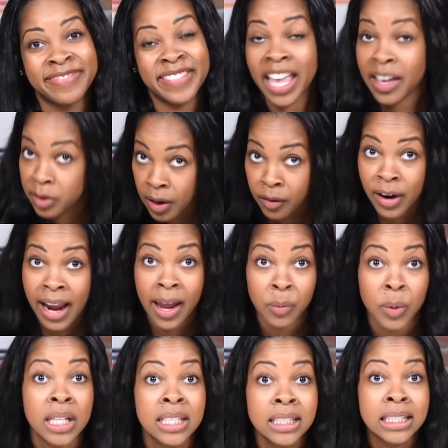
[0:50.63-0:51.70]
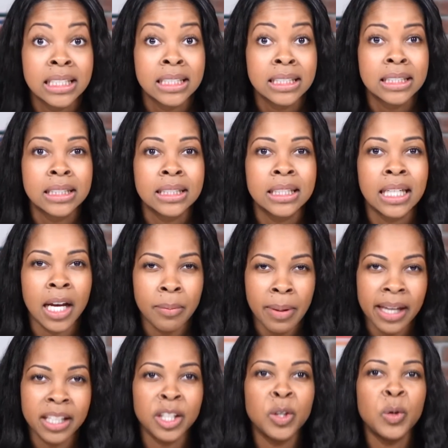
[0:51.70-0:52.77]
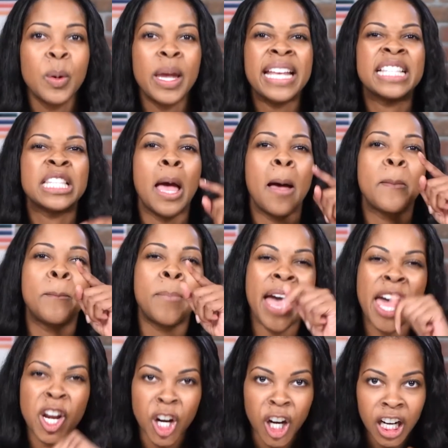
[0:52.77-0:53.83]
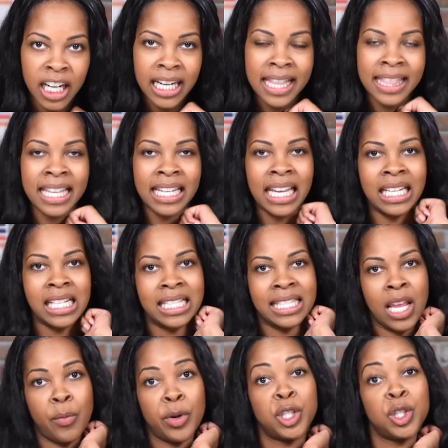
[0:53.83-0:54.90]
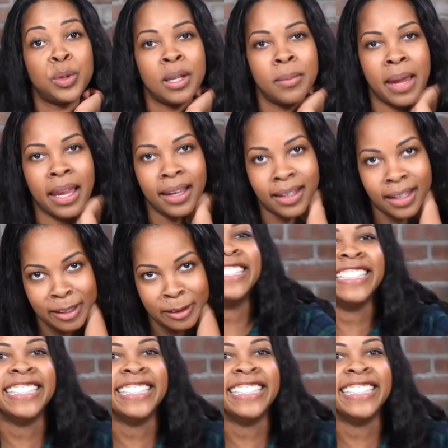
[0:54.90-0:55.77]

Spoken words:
Have you ever had one? I bet you it's better than any sandwich you can make.